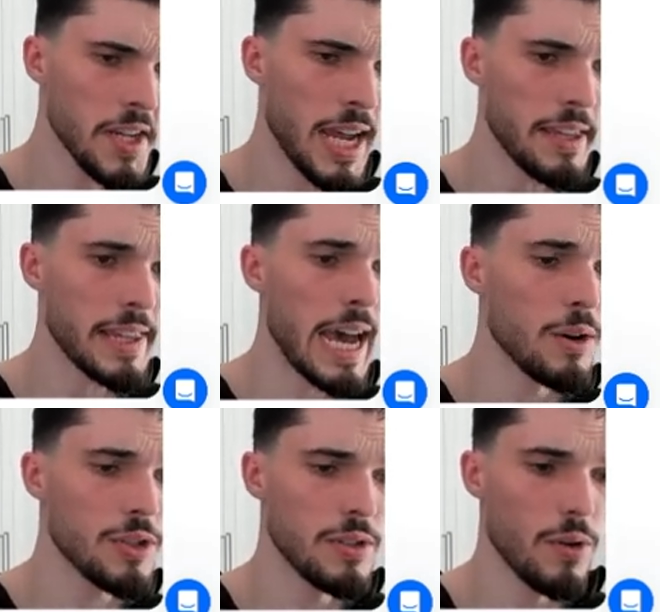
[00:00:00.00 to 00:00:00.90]

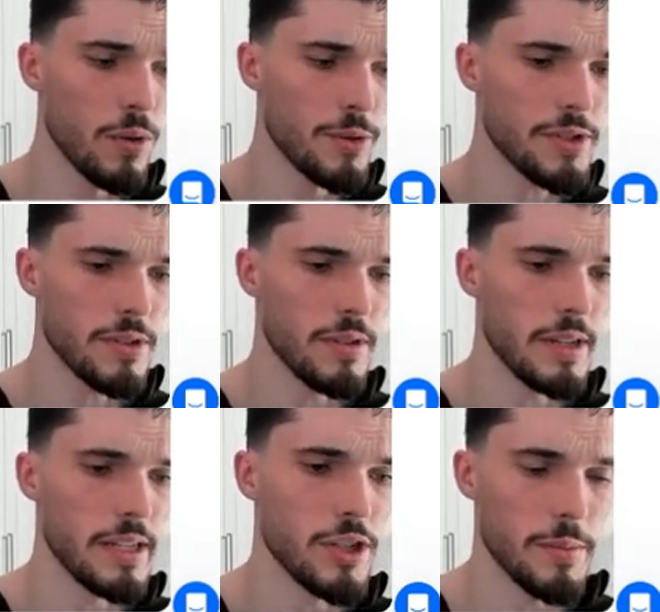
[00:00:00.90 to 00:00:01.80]
$1,000
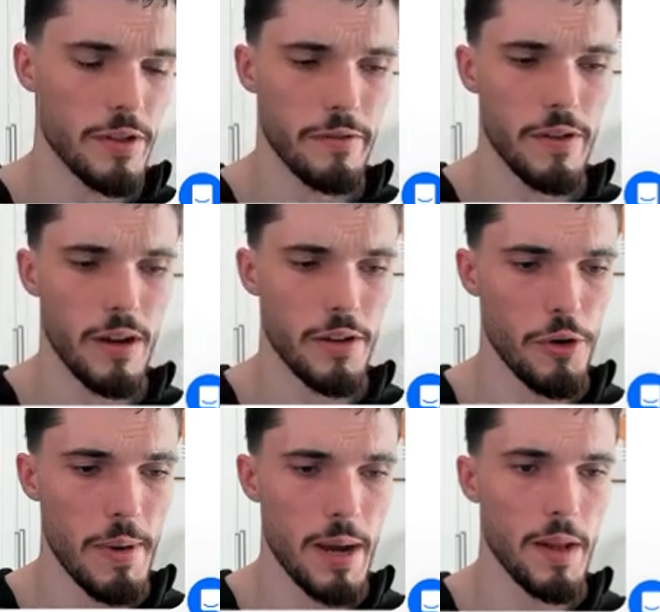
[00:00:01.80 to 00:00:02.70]
in terms of
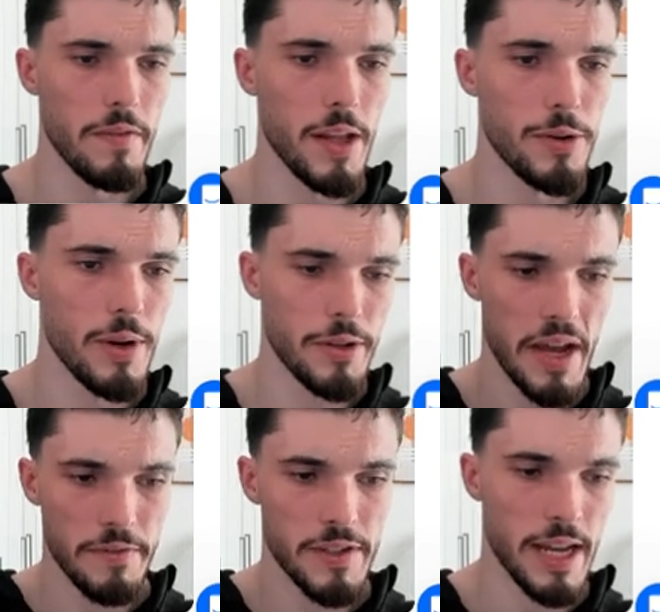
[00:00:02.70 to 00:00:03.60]
your pipeline value, and
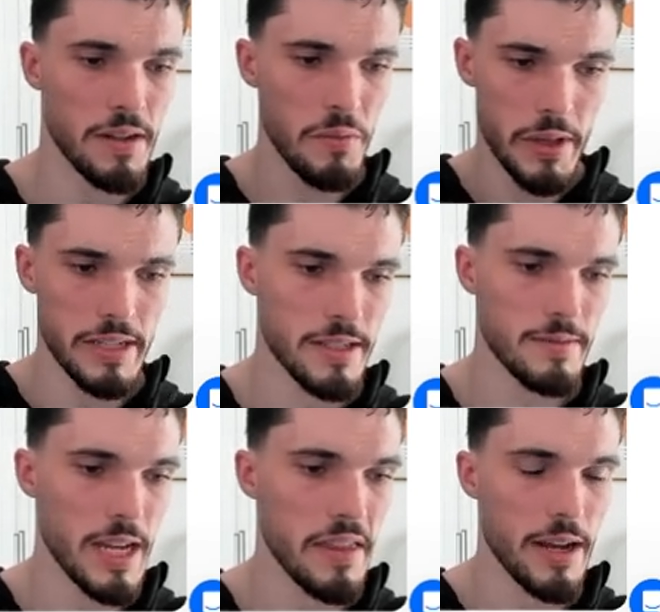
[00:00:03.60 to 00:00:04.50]
you have 10, well, that's
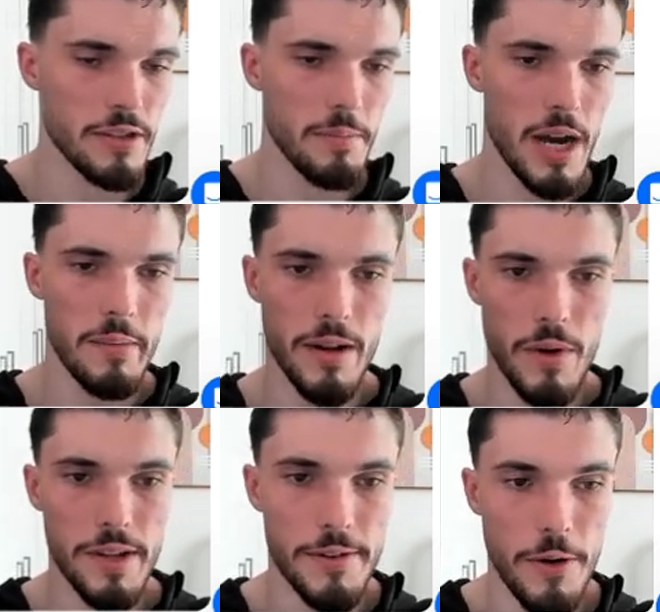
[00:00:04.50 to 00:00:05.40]
10,000 in pipeline,
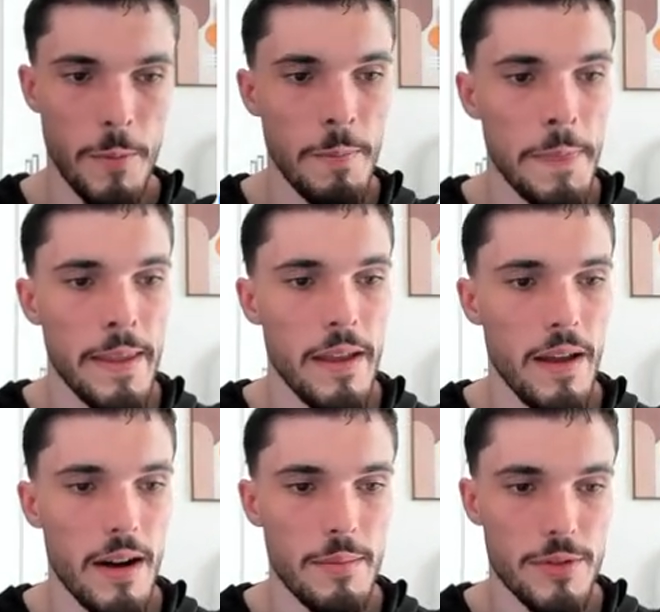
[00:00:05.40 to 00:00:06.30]
right? So,
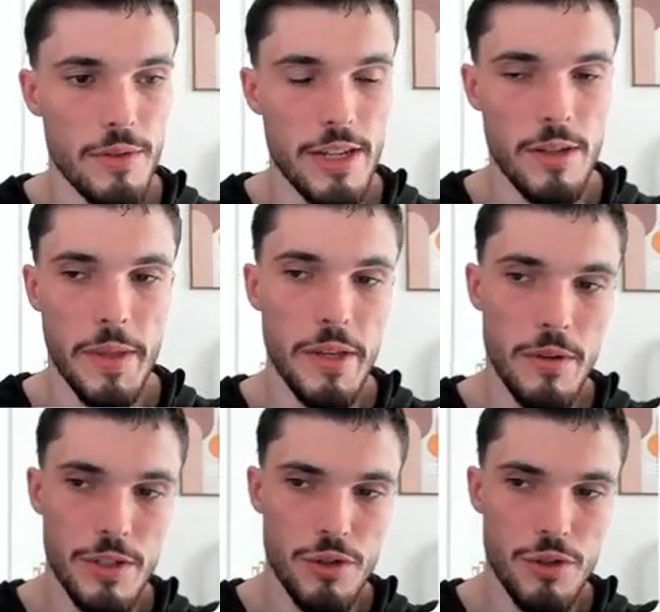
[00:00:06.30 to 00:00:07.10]
so that's something you can